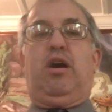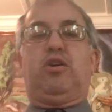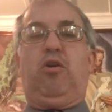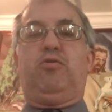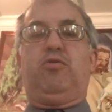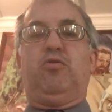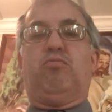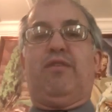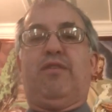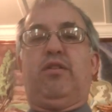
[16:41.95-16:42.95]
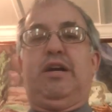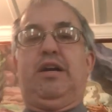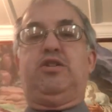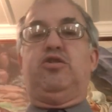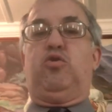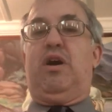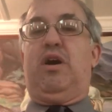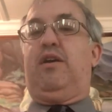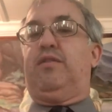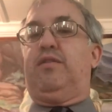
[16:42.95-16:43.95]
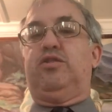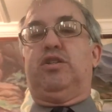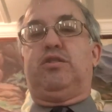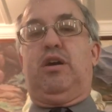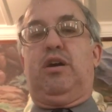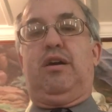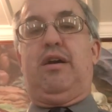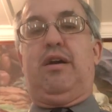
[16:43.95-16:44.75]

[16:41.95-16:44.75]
go to Revelation 12 and just uh,